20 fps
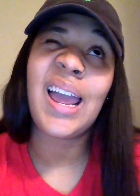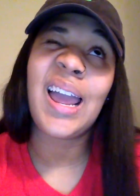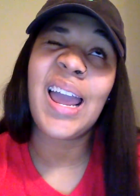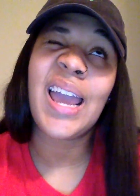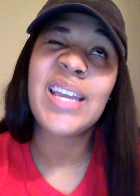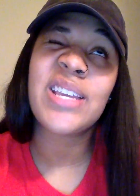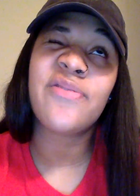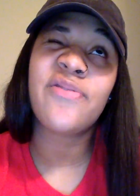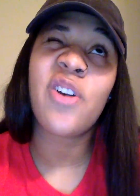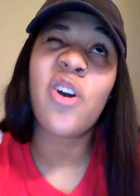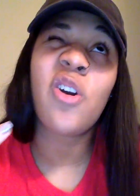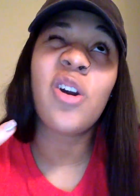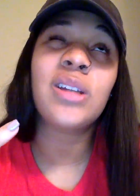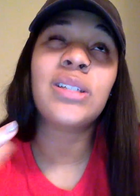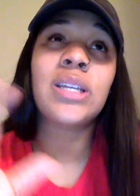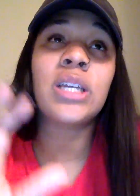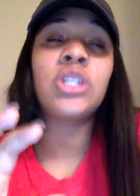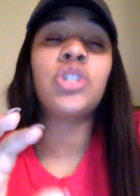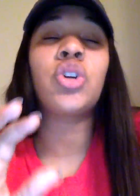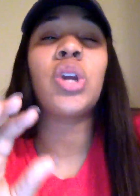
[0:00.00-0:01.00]
As far
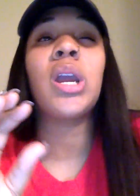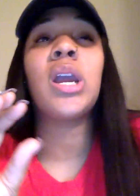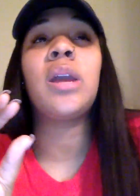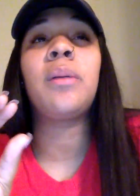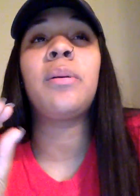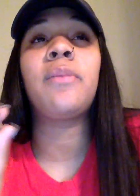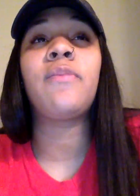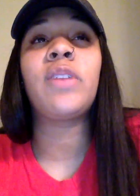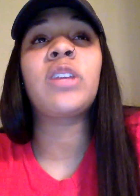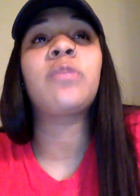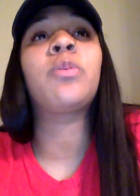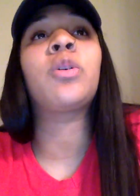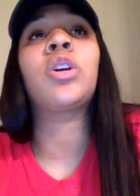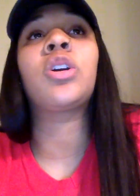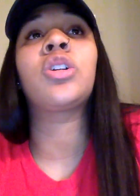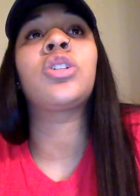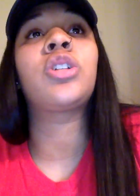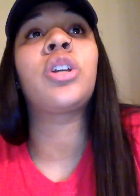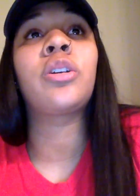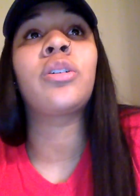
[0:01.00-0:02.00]
as Instagram and Facebook are
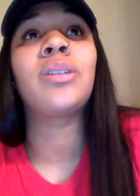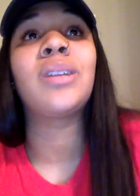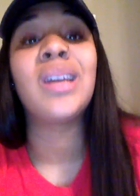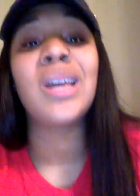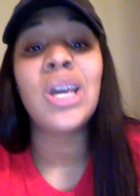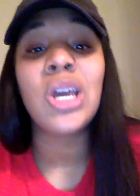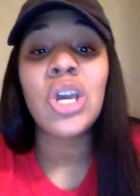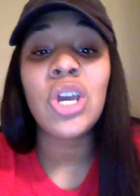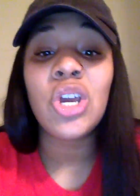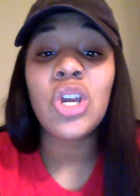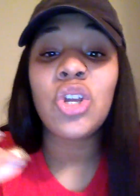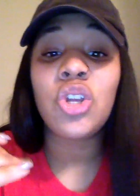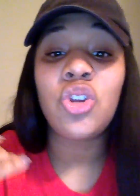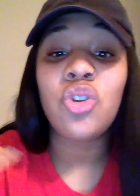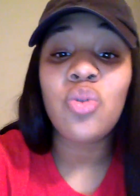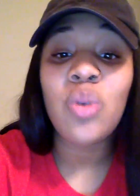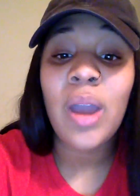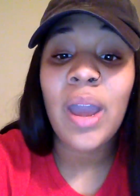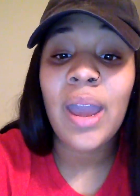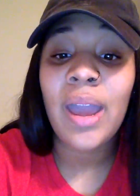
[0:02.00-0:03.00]
concerned,
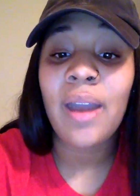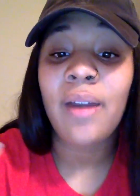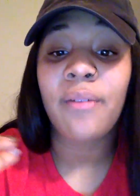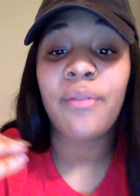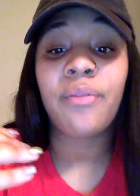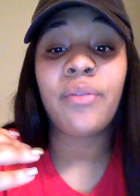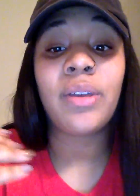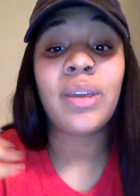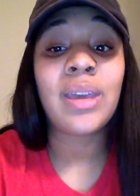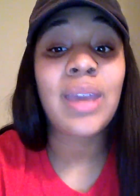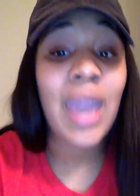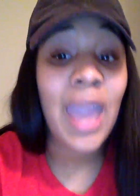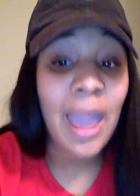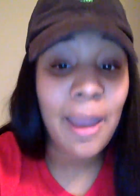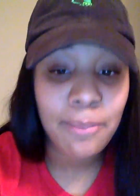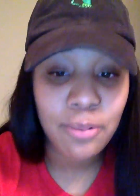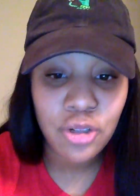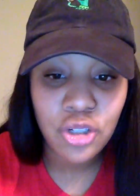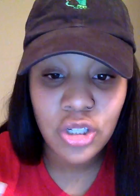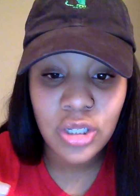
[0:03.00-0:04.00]
you have
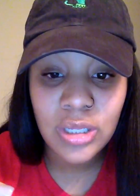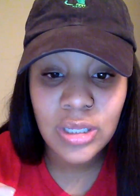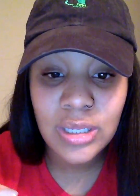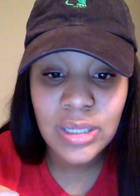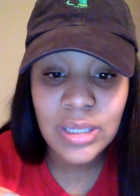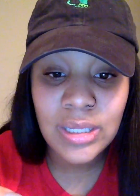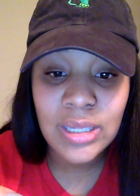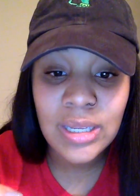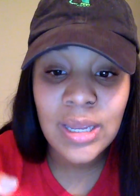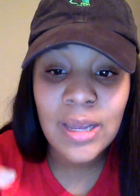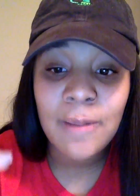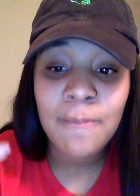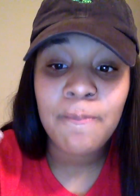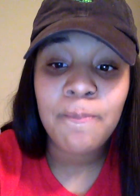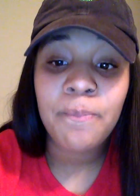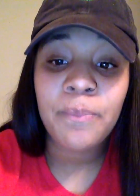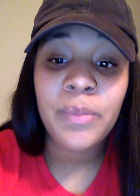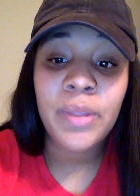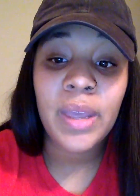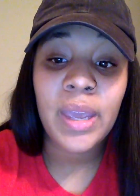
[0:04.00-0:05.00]
captions
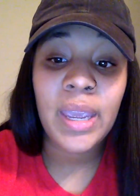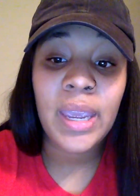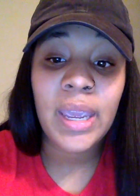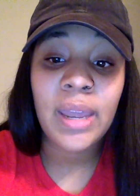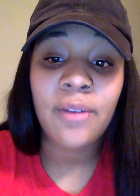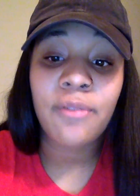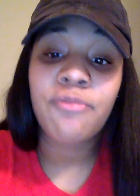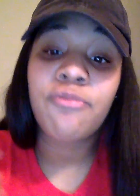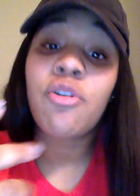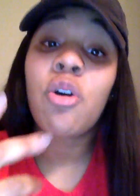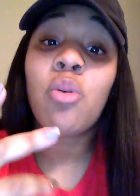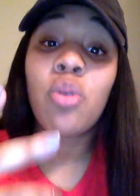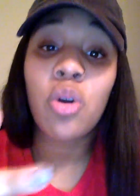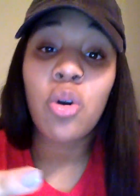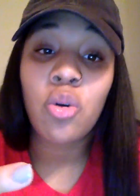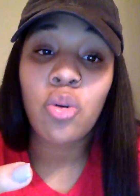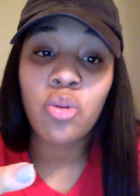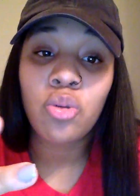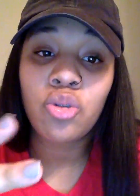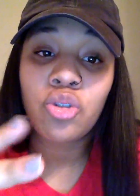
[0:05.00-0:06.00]
and
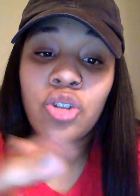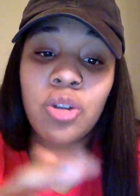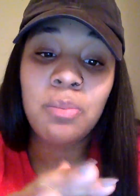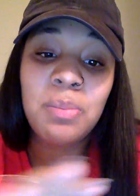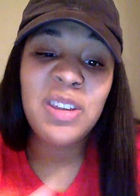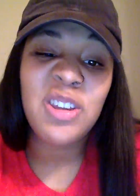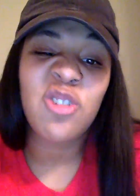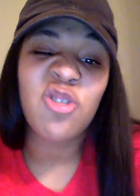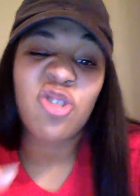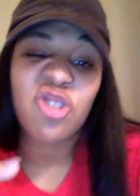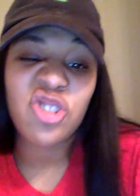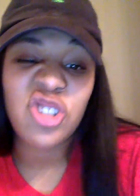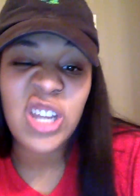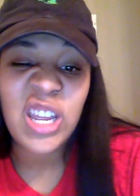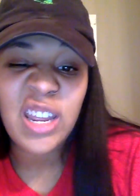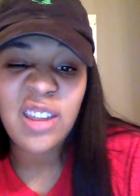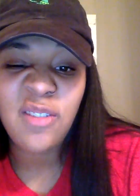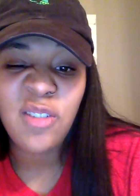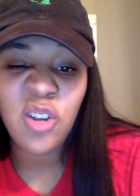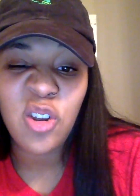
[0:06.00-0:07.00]
photos to be your
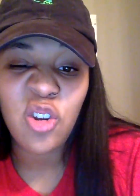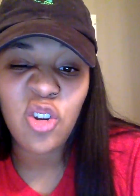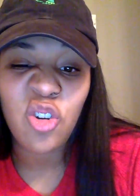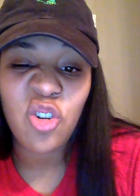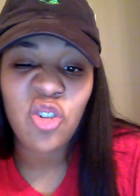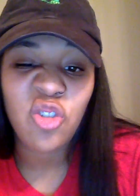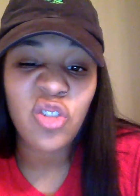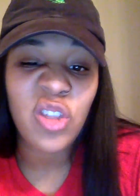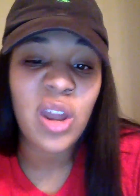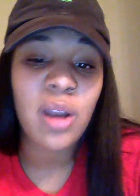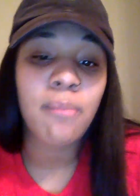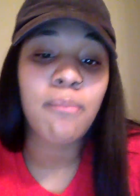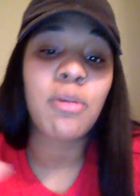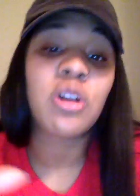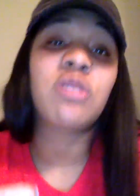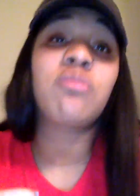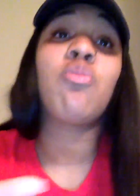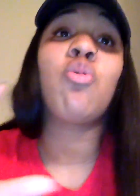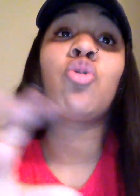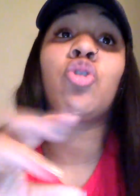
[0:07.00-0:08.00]
savior that are
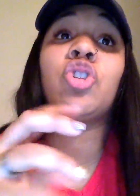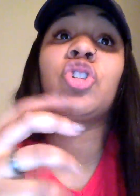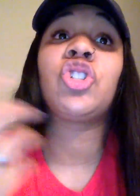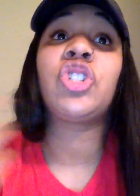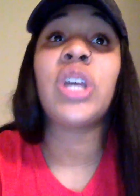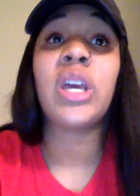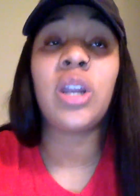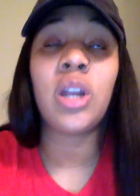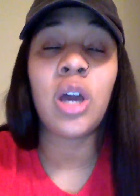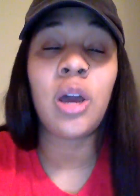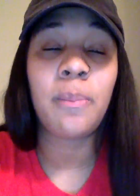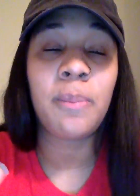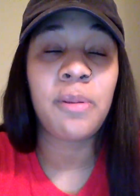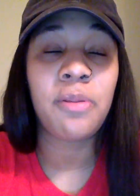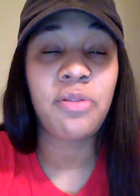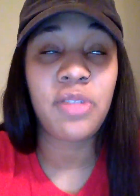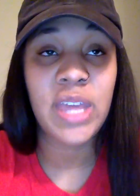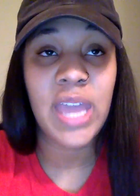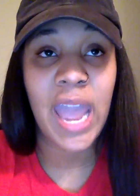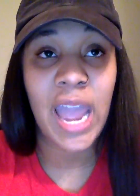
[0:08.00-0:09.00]
much more set up
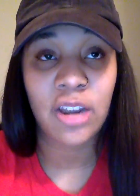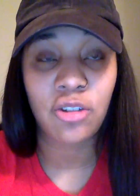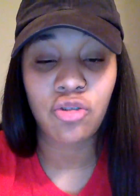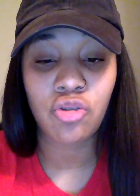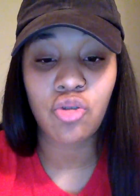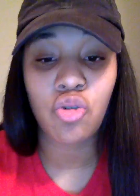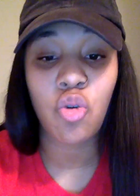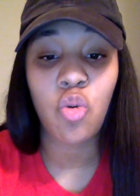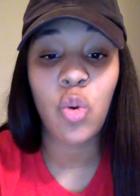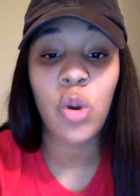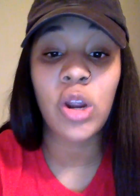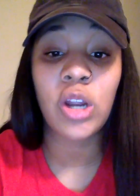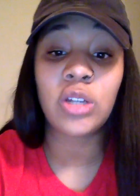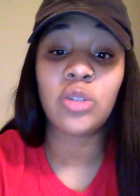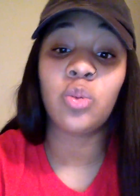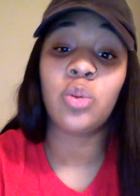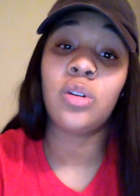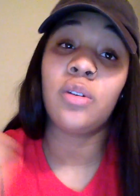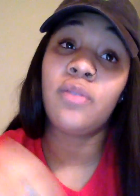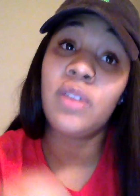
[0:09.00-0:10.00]
and theatrical,
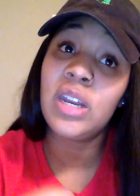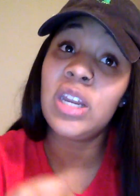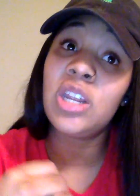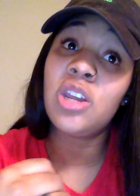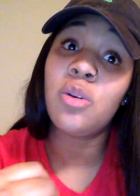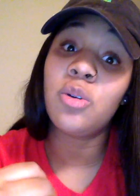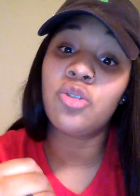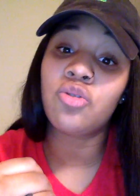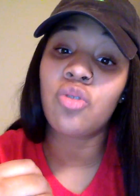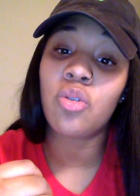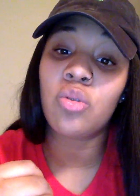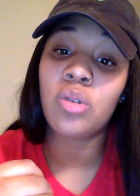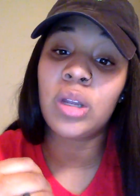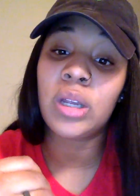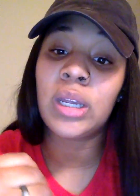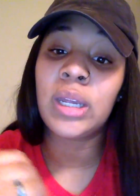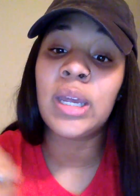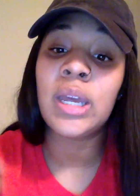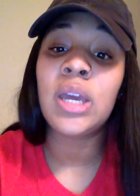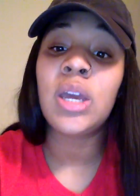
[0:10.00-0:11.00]
whereas when the video is
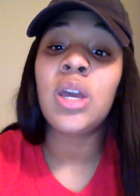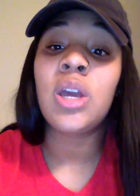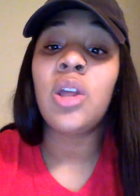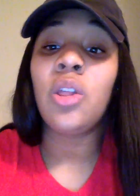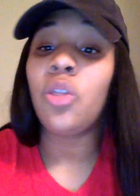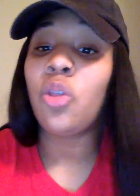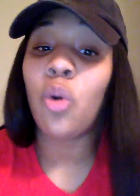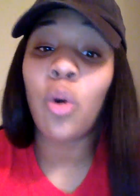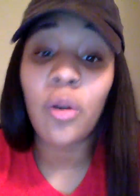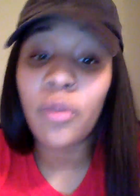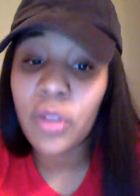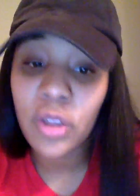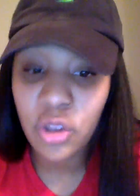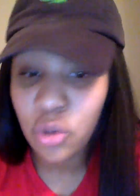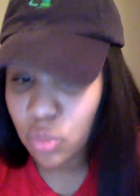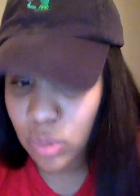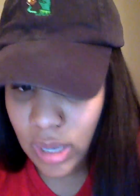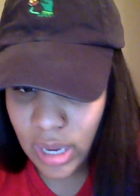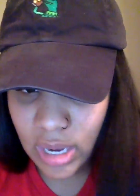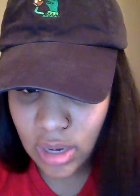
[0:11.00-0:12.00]
rolling, the only thing
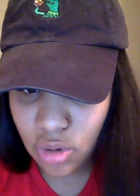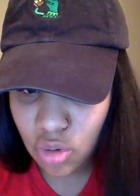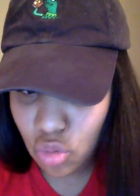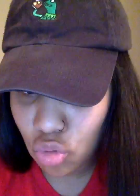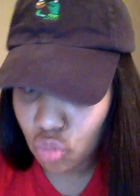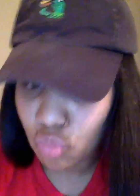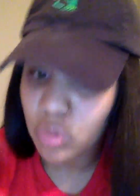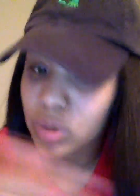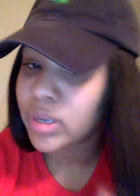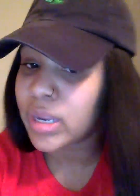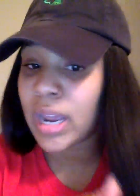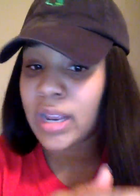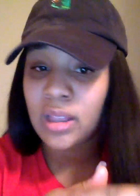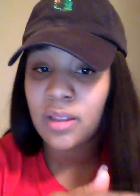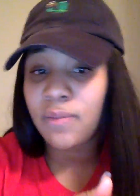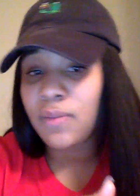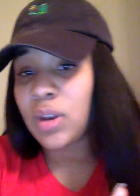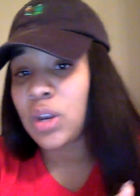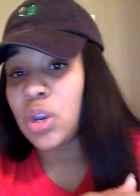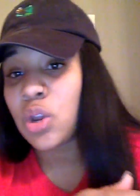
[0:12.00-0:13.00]
you can do is retake
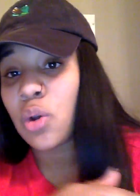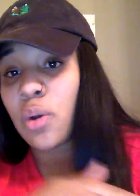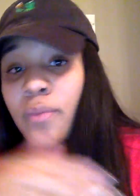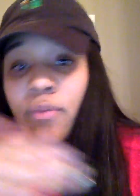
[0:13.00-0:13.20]
the video